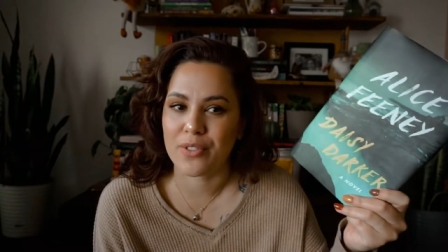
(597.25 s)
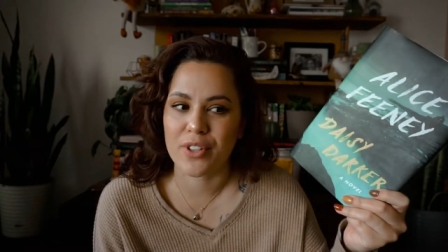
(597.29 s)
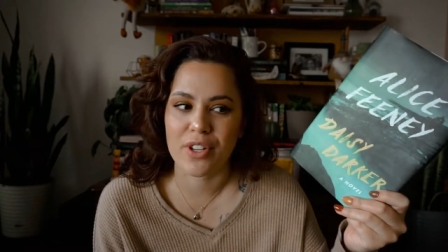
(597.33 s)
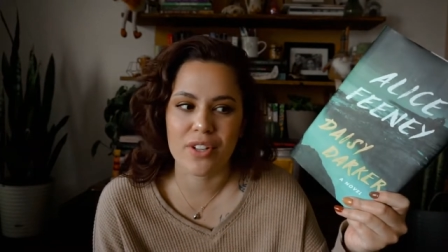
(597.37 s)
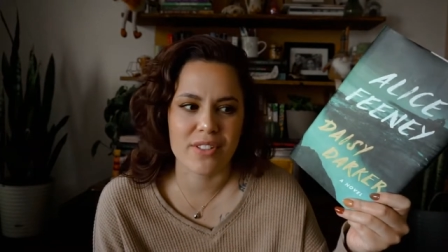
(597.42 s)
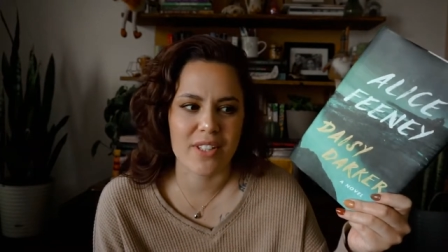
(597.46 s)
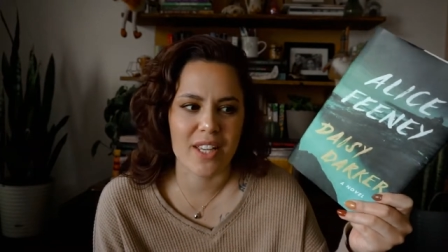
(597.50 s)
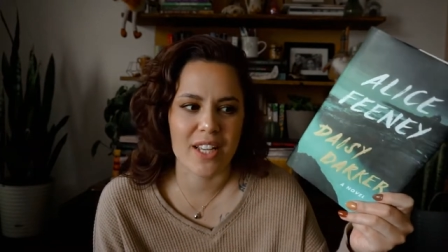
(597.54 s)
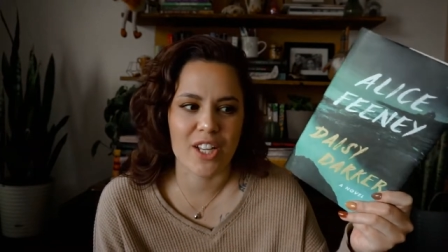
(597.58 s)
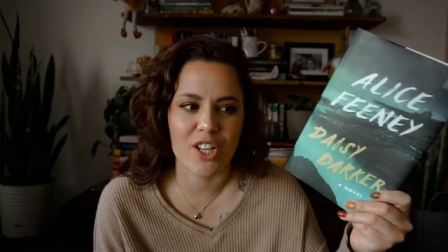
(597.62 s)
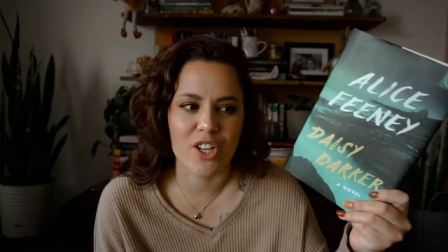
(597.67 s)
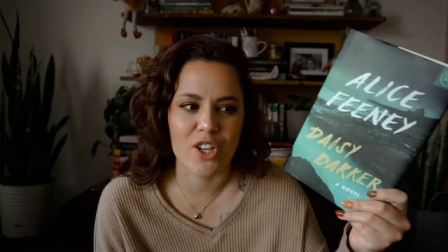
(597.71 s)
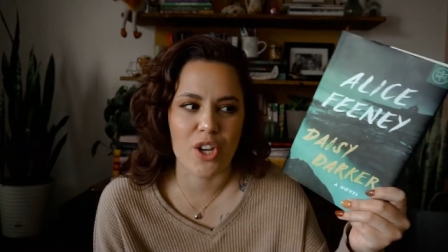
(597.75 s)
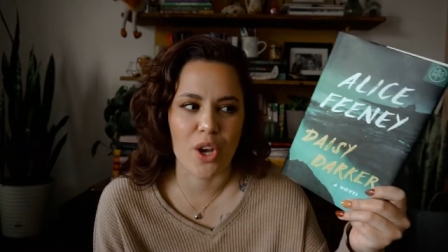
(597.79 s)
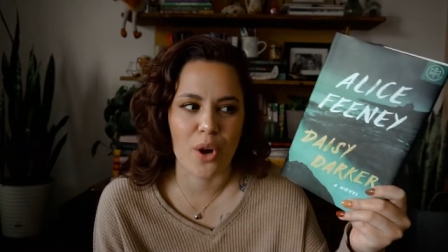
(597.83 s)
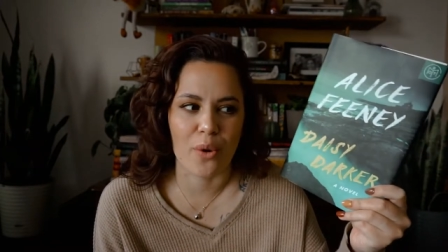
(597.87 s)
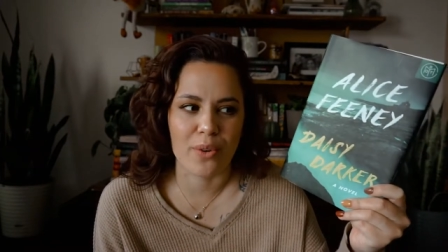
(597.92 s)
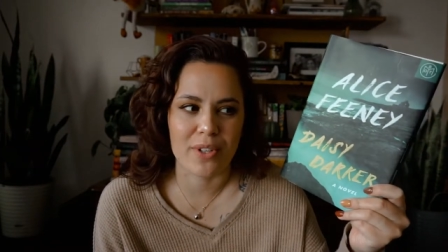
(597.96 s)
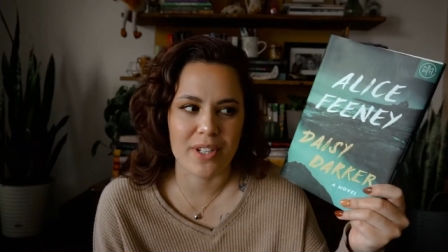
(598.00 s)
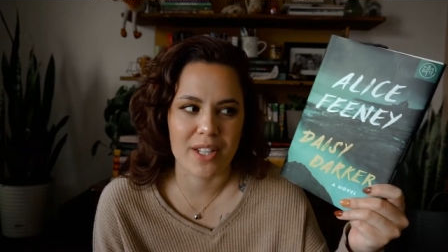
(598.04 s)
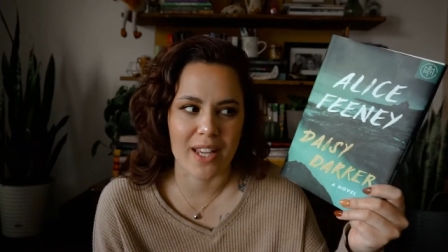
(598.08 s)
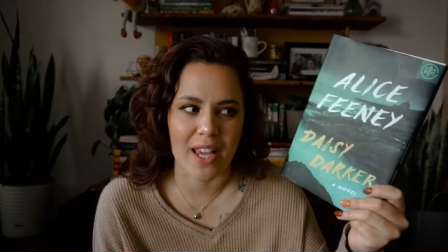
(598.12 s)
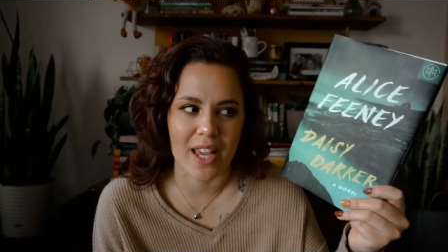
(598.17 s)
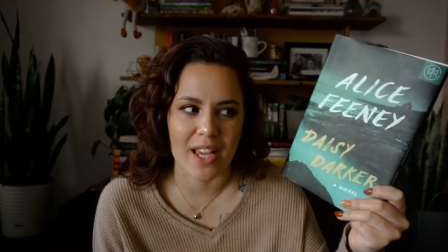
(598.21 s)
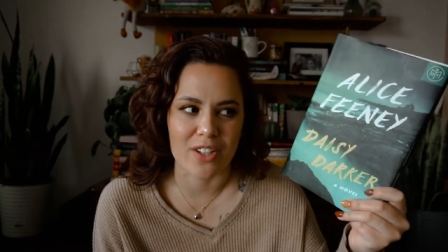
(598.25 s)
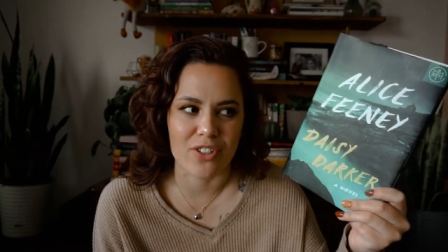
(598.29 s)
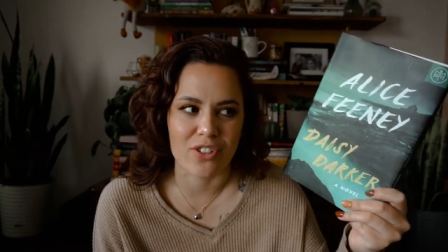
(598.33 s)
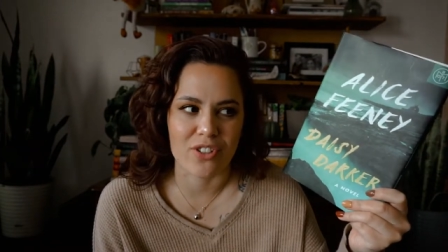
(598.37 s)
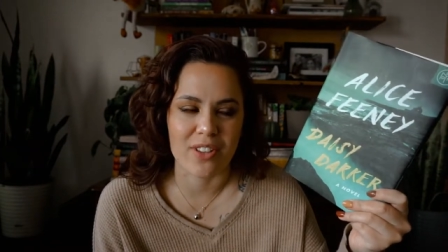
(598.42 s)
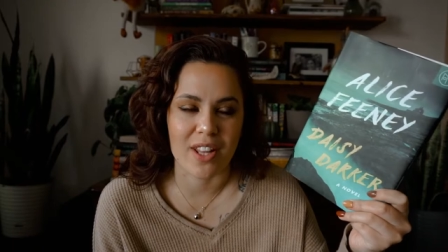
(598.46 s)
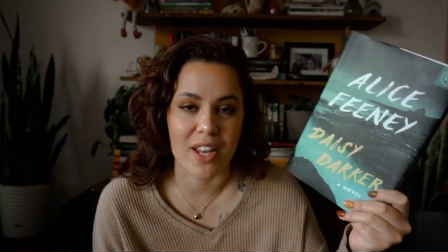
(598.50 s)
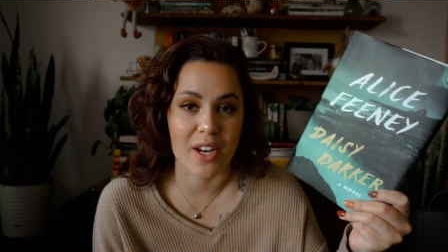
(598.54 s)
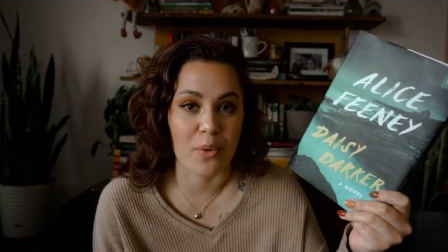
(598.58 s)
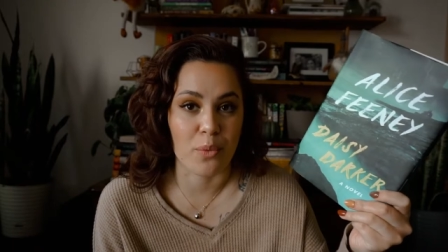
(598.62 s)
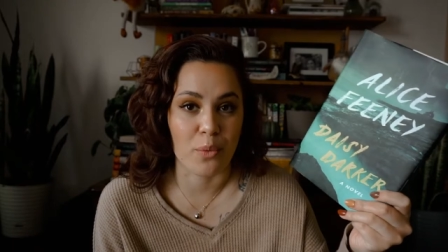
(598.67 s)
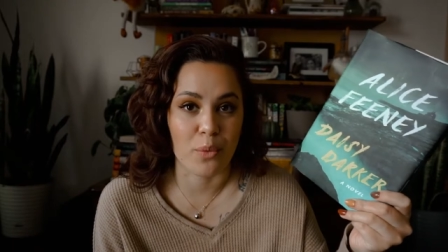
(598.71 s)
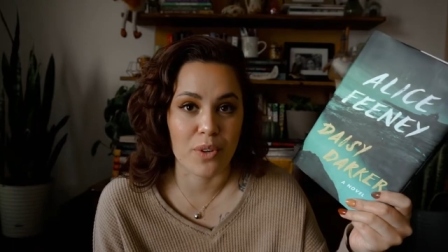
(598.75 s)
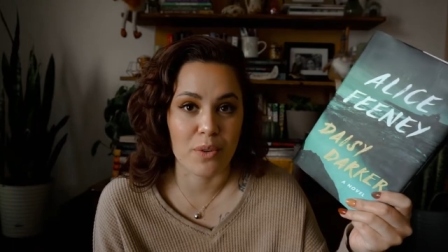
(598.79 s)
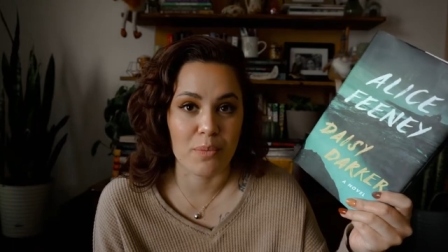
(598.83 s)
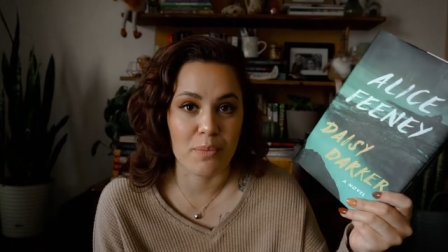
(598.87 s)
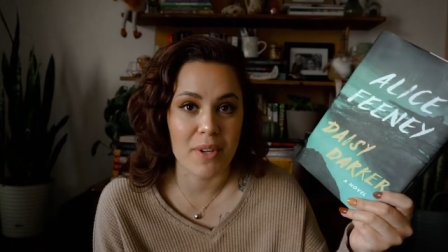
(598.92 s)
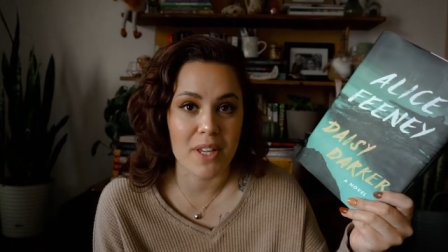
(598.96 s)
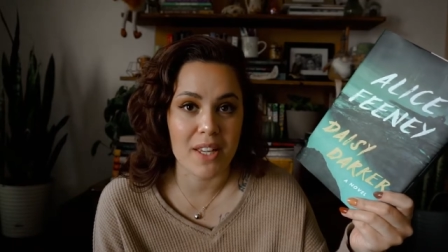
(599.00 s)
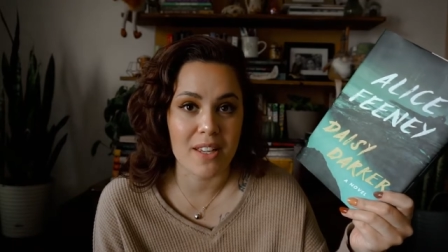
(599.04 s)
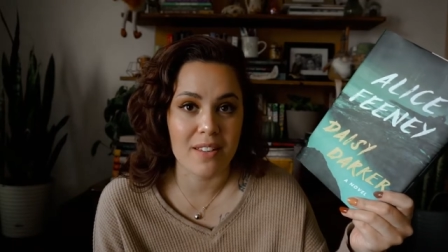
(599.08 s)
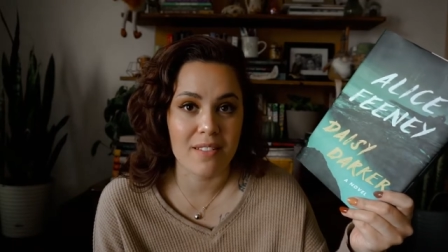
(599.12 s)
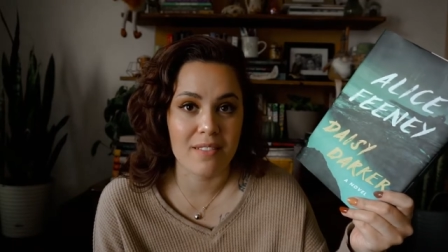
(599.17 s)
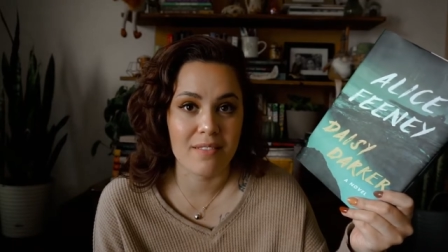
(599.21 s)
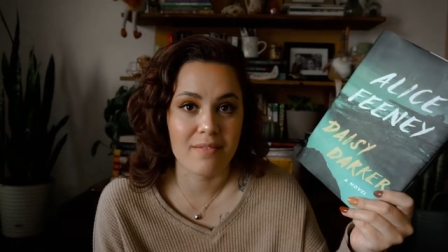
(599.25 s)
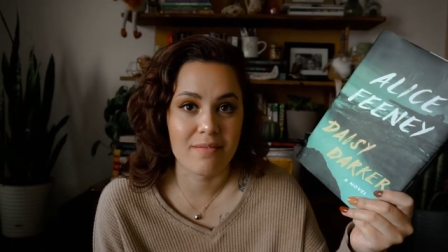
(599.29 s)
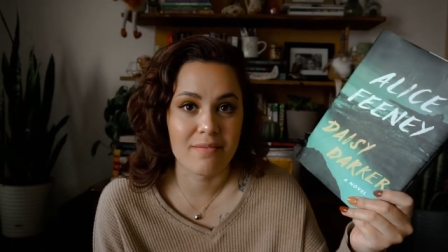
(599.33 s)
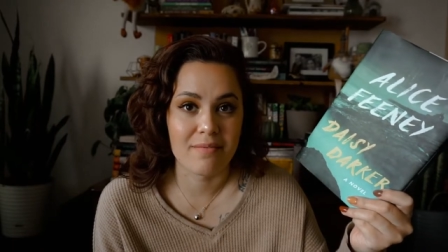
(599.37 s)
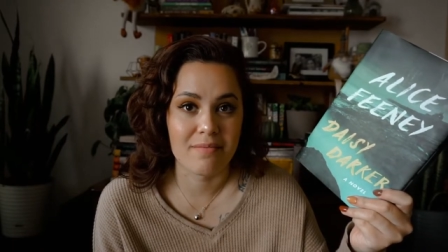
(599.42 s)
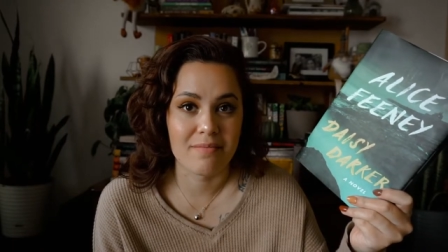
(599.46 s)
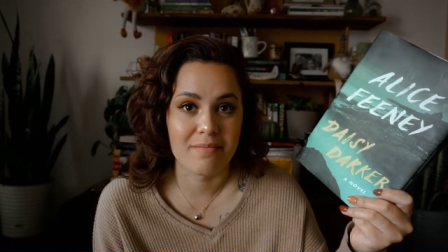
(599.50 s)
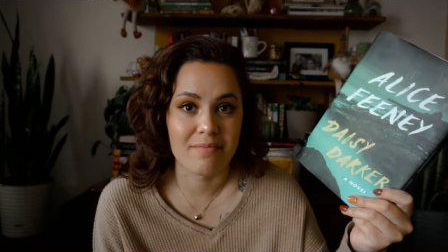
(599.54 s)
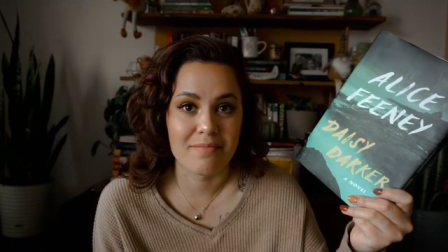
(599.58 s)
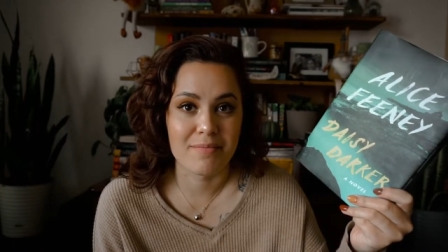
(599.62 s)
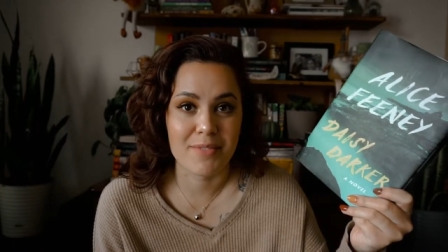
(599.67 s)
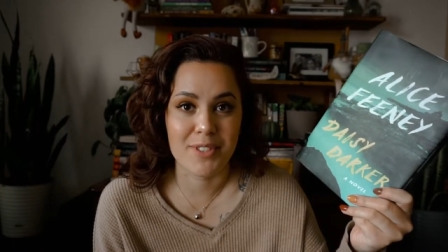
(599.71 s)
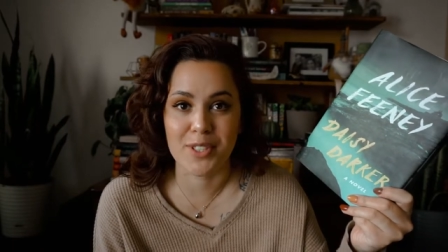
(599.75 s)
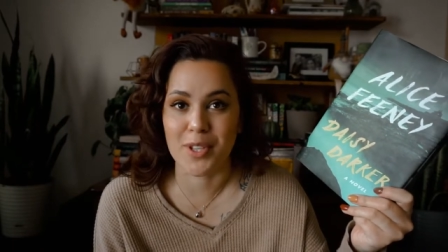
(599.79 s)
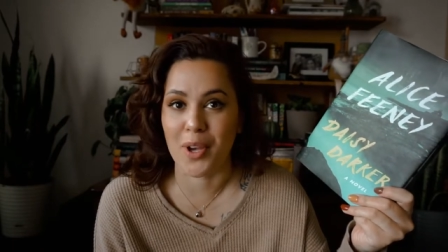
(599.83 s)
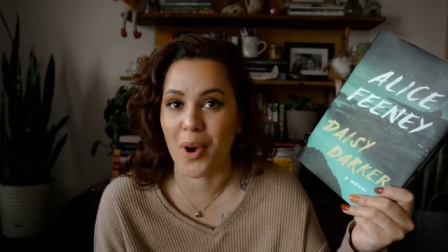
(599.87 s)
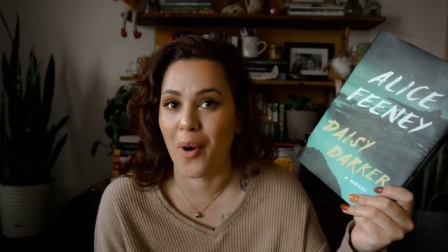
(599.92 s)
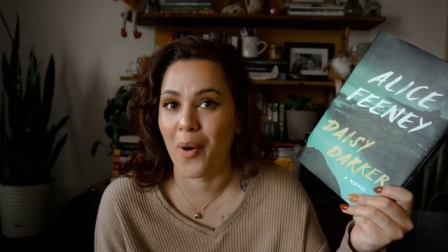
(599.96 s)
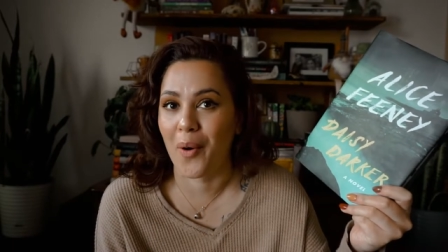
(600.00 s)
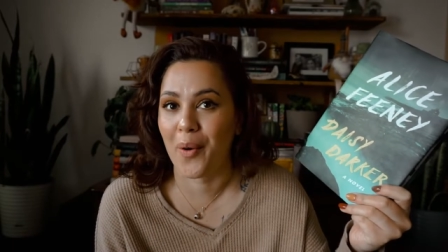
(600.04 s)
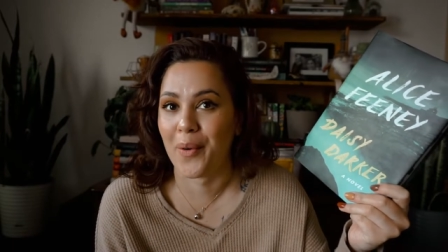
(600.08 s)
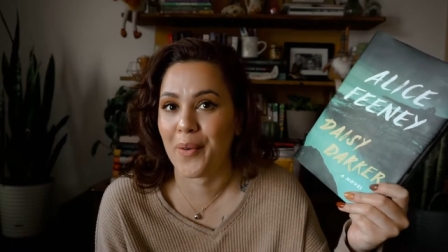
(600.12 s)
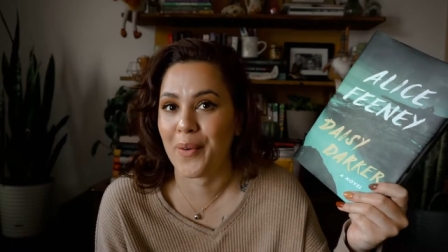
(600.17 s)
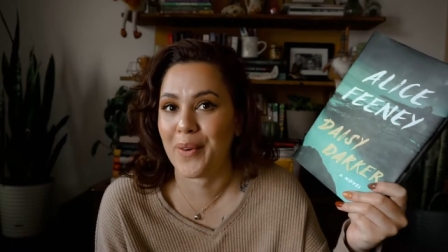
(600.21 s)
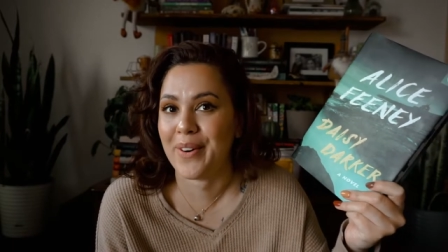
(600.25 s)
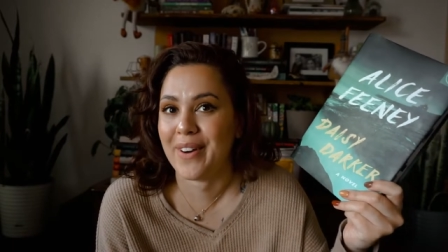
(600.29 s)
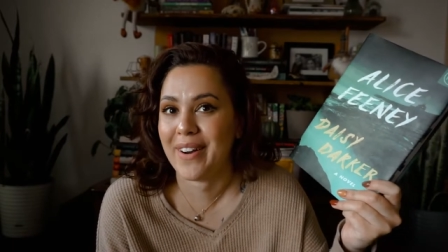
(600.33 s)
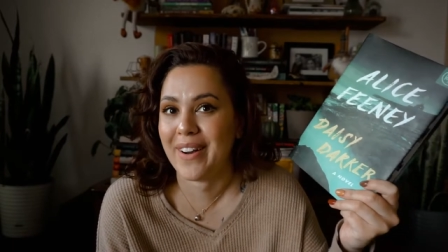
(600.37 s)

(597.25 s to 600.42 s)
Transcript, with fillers: there's like no indication that it would be. So